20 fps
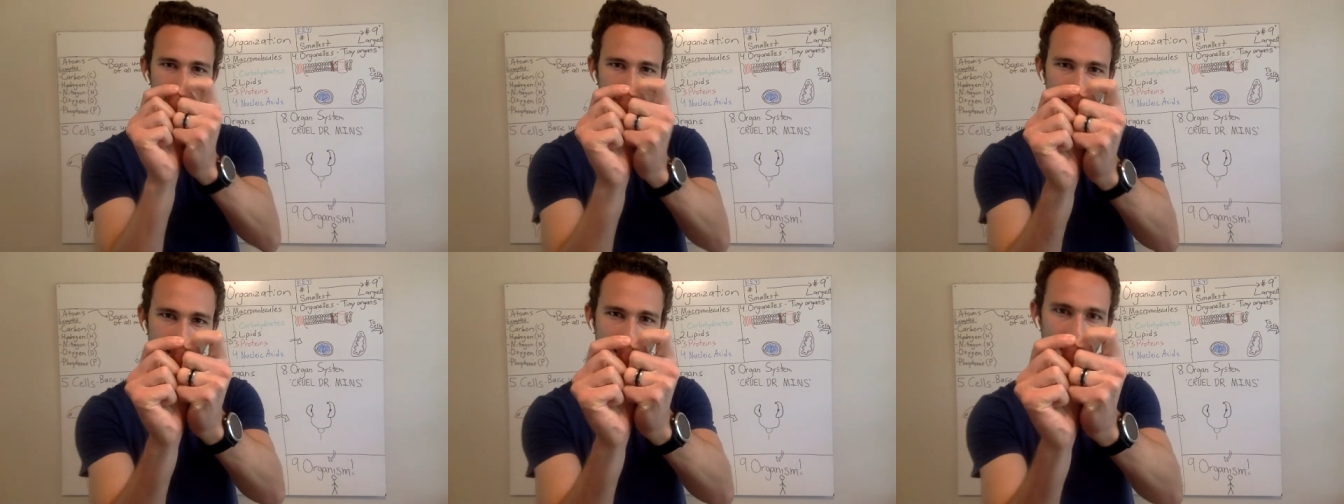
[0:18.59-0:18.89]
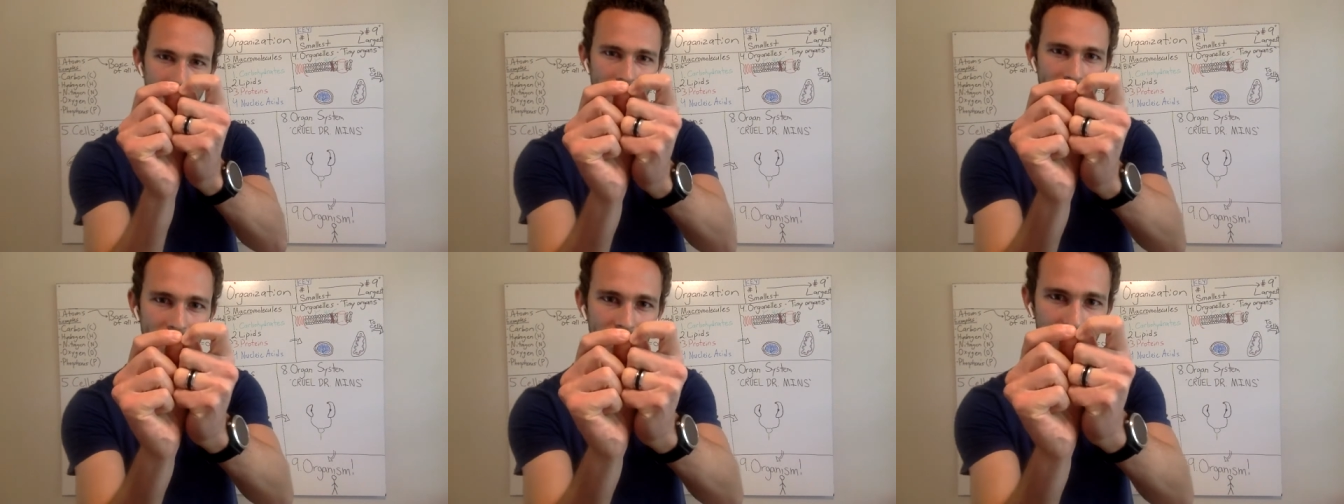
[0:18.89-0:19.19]

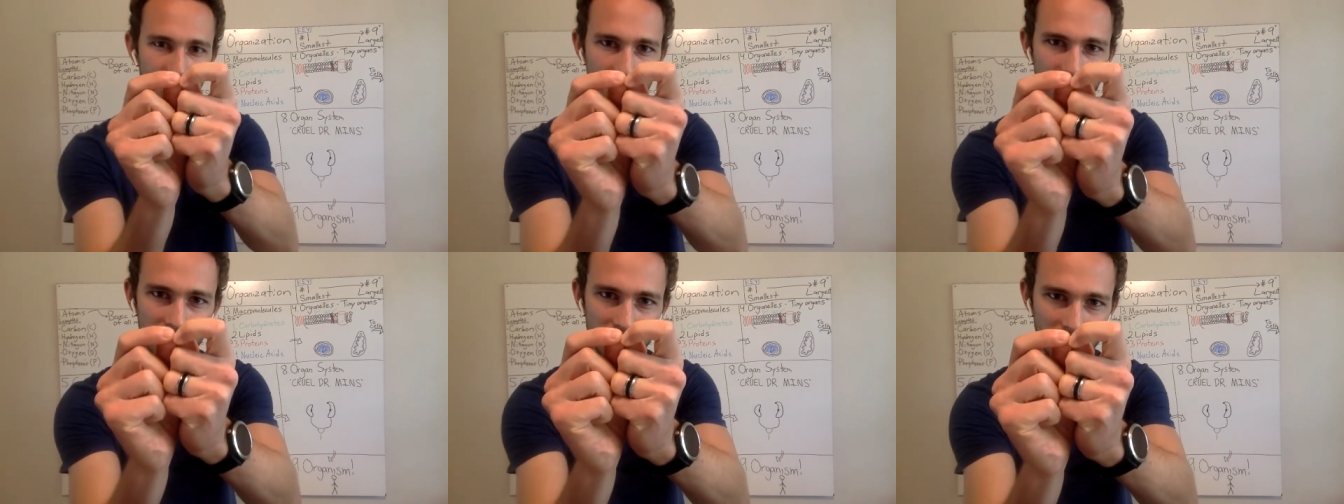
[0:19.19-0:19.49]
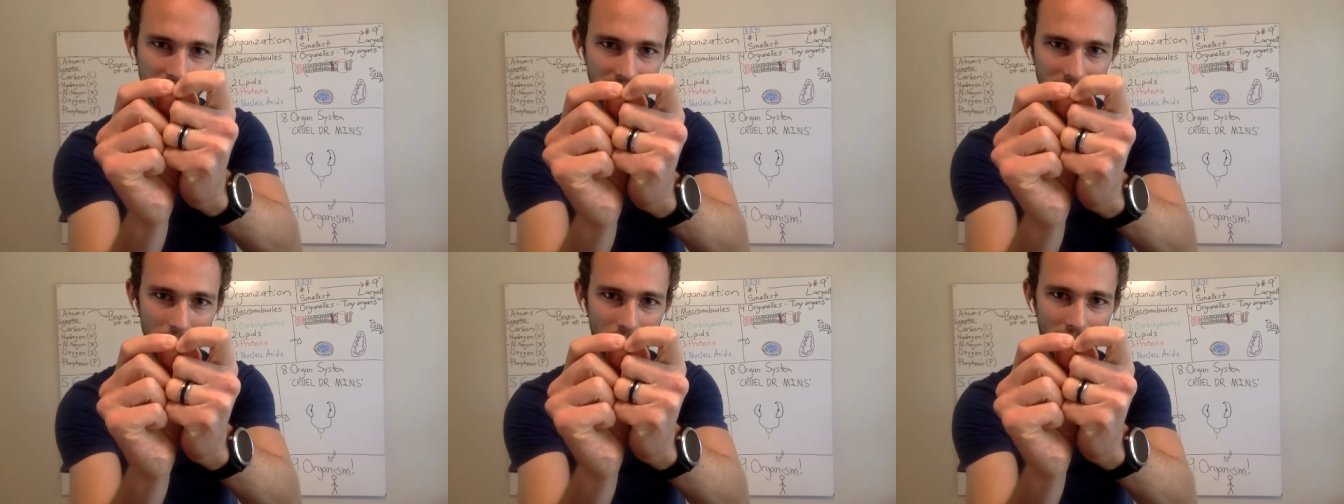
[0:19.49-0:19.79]
in as
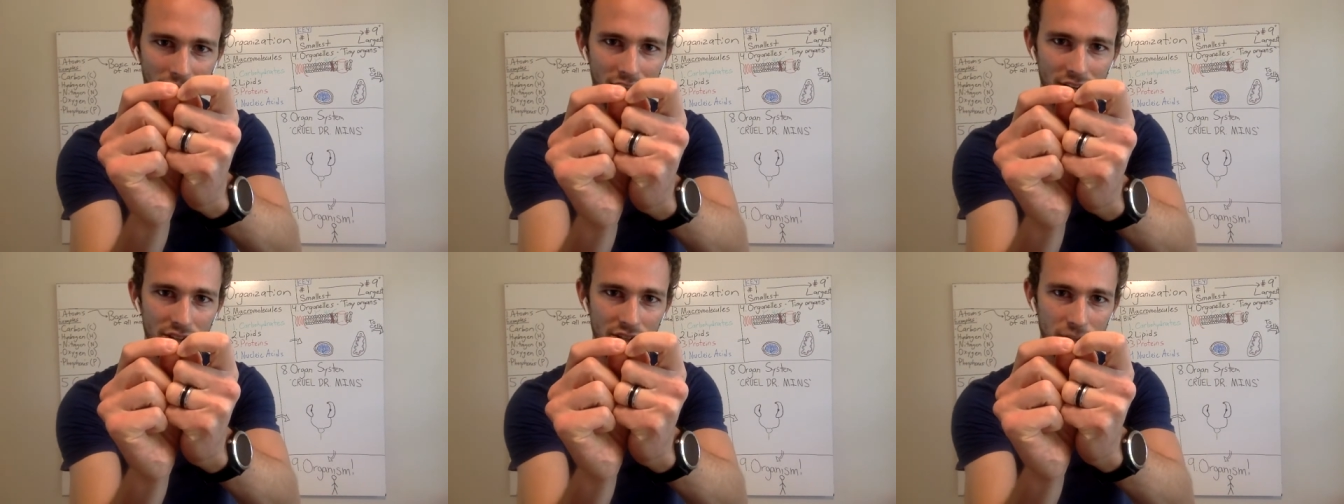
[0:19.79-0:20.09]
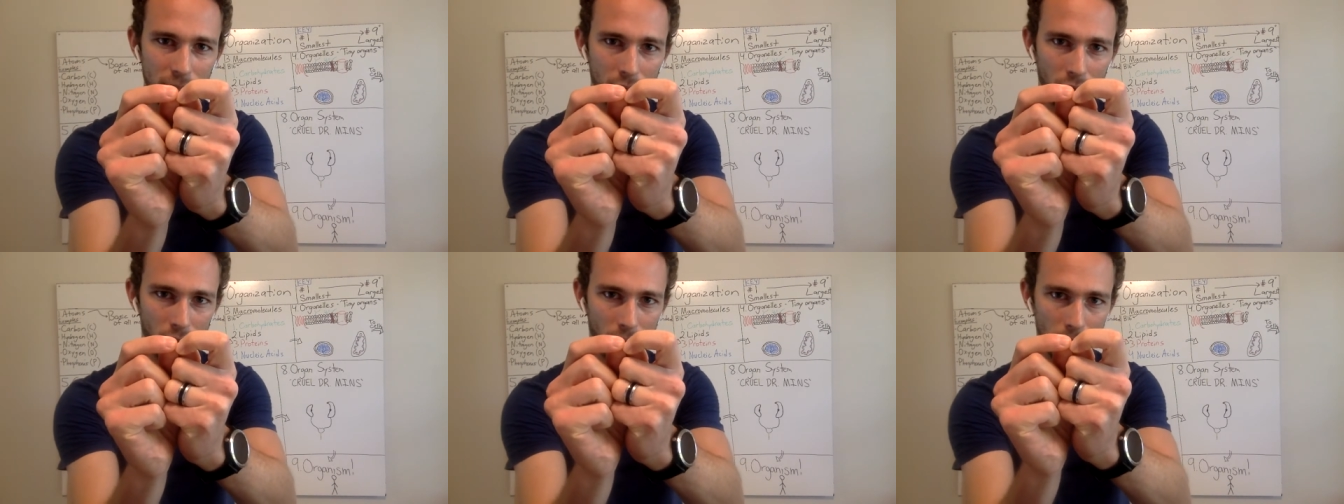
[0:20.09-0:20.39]
physically
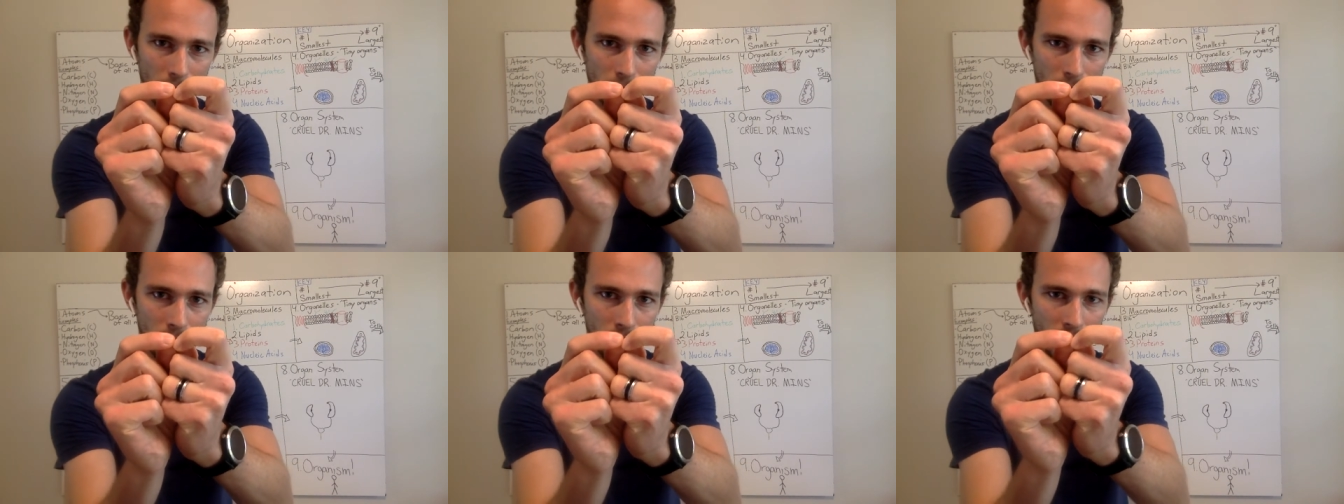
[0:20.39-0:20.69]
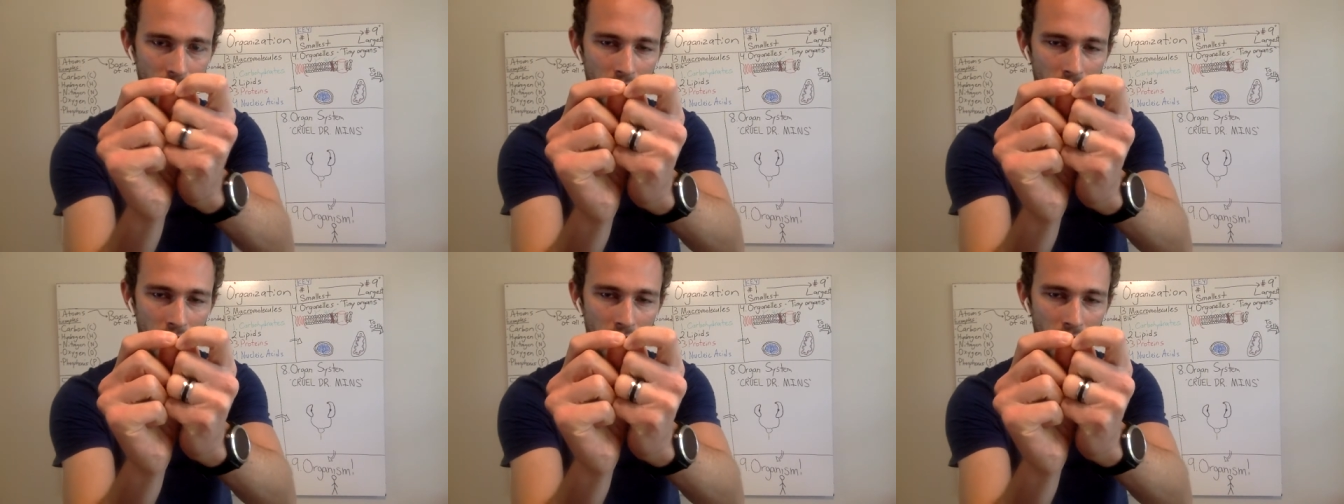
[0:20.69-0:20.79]
possible,